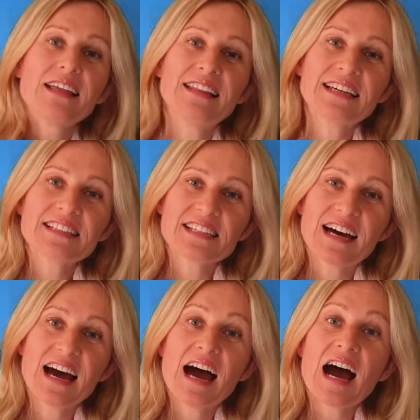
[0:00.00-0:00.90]

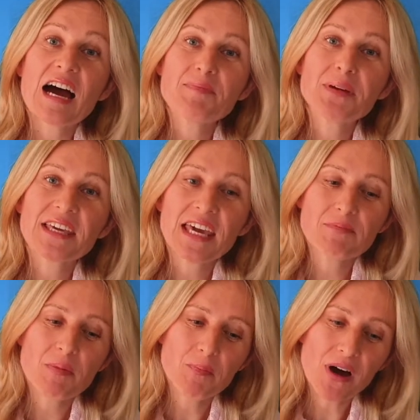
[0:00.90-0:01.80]
Later, I
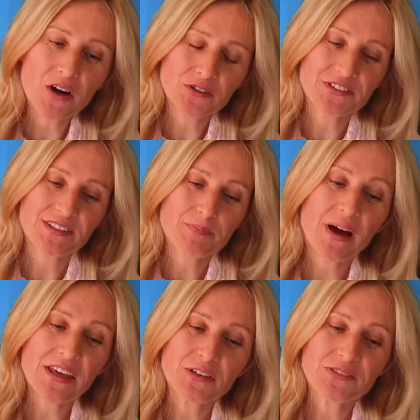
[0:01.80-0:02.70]
became a
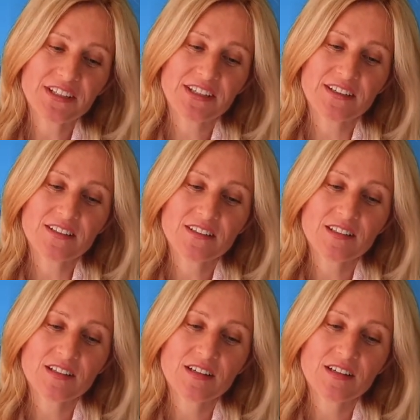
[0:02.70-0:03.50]
pioneer